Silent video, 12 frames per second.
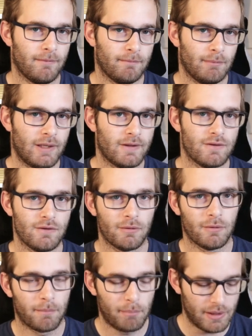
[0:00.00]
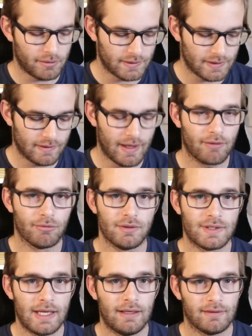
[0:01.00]
because you have built that
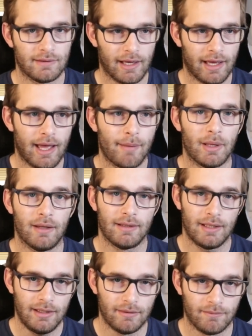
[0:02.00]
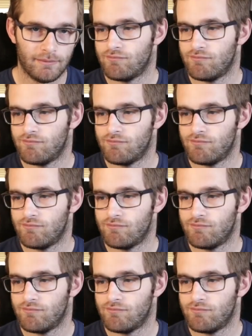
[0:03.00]
routine and that habit in.